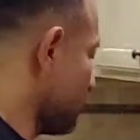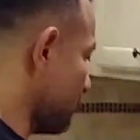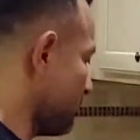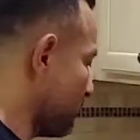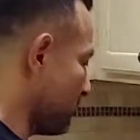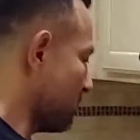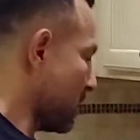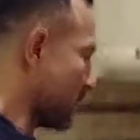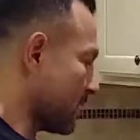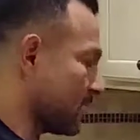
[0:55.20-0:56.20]
of
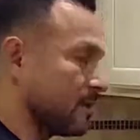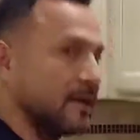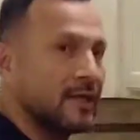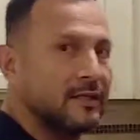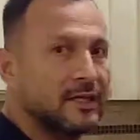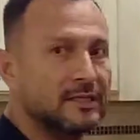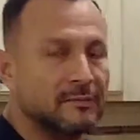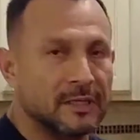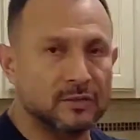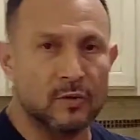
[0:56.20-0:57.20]
butter in there. That's
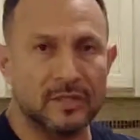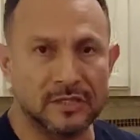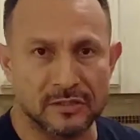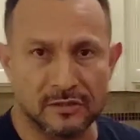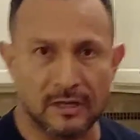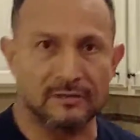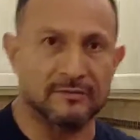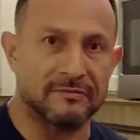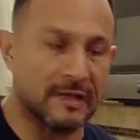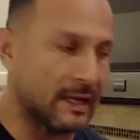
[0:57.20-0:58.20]
about 22 grams
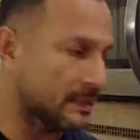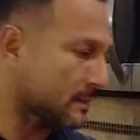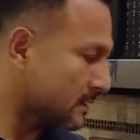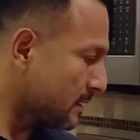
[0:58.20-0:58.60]
of fat.